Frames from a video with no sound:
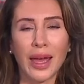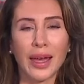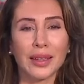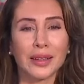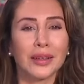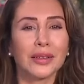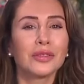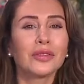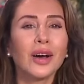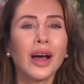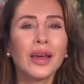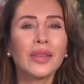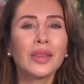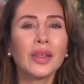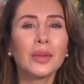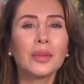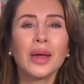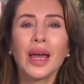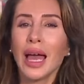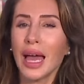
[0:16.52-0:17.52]
and
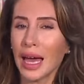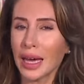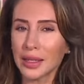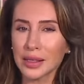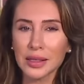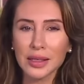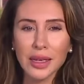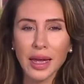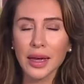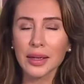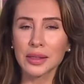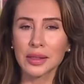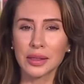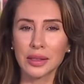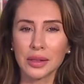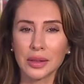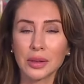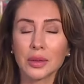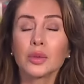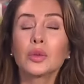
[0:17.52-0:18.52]
find them at a
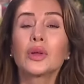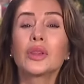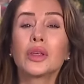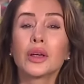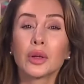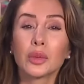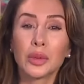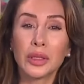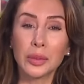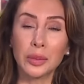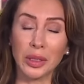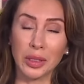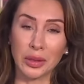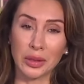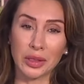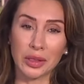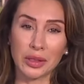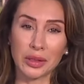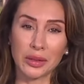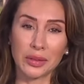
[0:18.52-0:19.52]
standstill with their
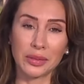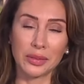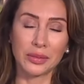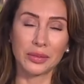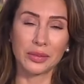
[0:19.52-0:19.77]
rebuild.